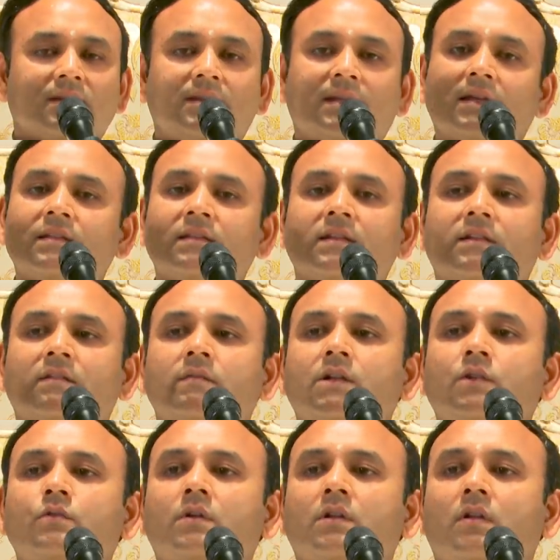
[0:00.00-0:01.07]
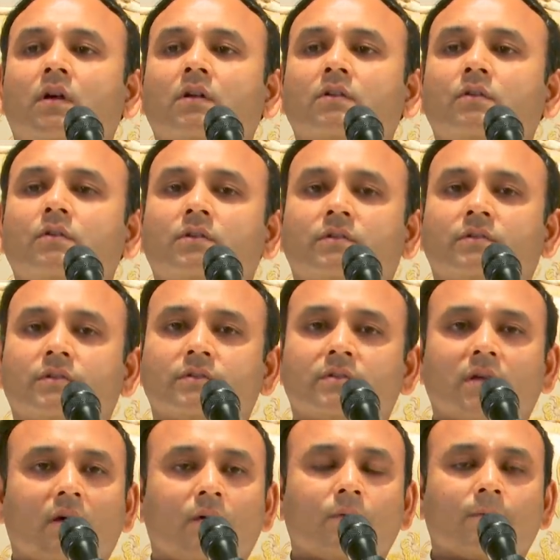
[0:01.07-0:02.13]
then it will do a lot good to you
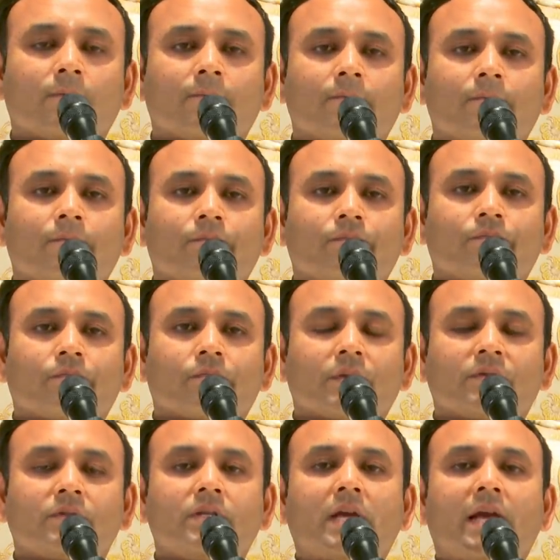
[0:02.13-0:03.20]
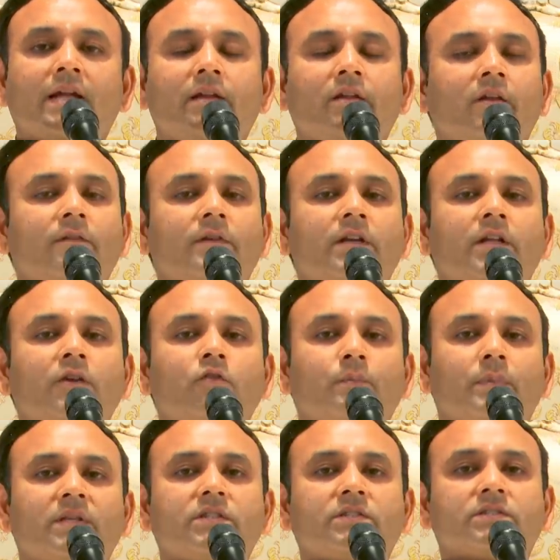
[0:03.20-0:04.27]
now. So the idea of reading
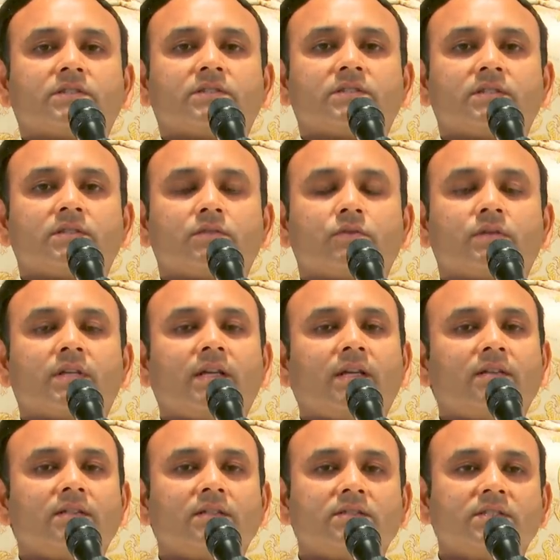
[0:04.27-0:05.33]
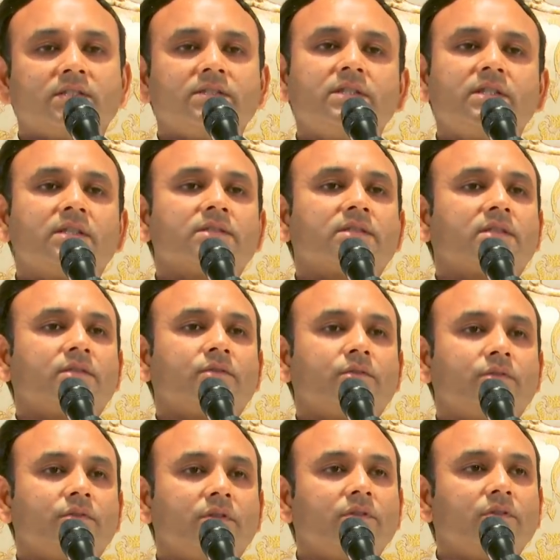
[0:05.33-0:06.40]
Upanishads is to create that jnana
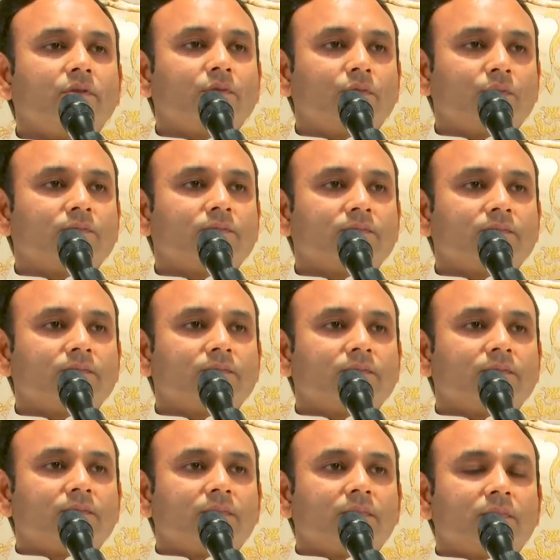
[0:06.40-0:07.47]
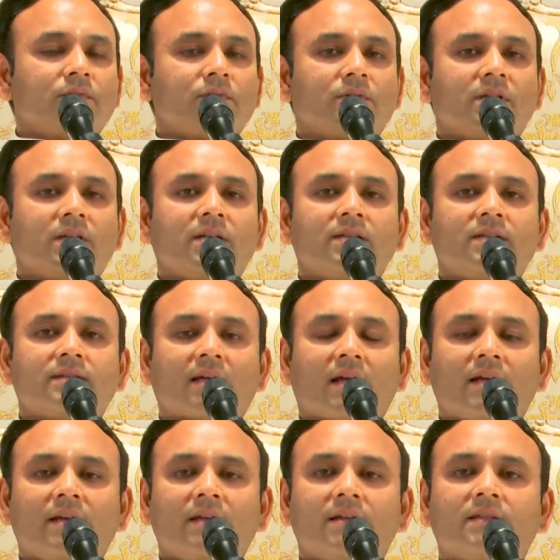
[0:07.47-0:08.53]
in, in you, to create this
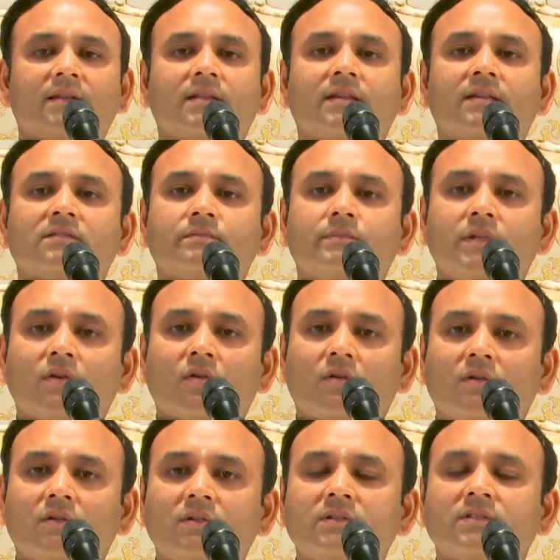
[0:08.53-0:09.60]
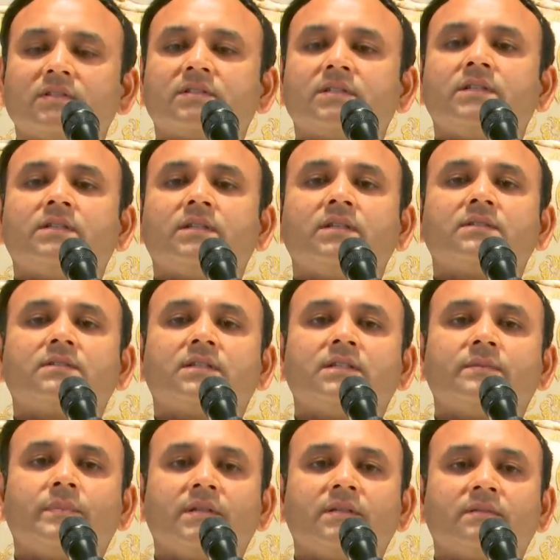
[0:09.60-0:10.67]
idea that there is beyond just eating,
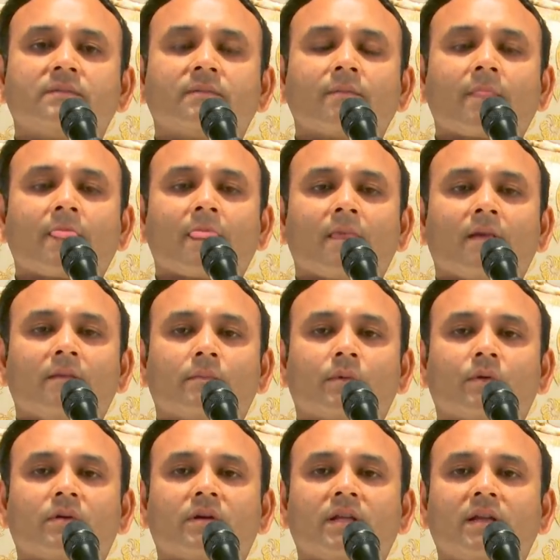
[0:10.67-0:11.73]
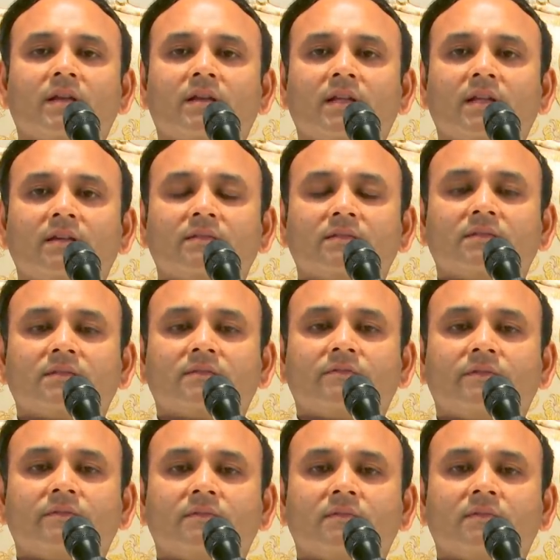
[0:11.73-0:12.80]
sleeping, procreating,
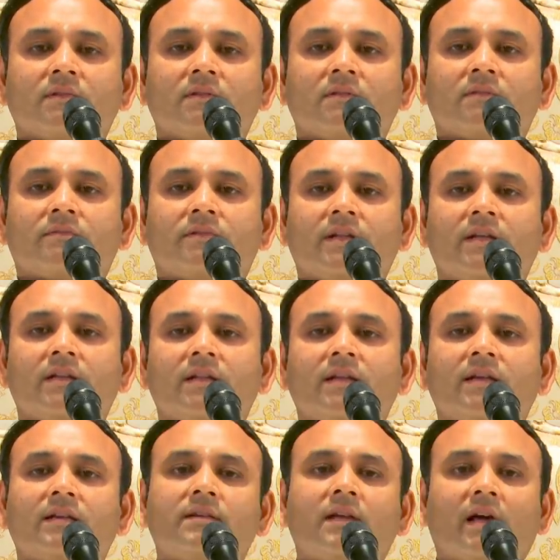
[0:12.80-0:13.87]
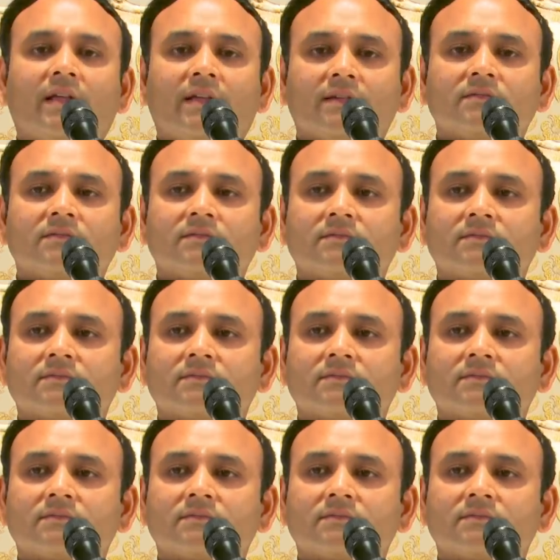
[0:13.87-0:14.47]
freeing and dying.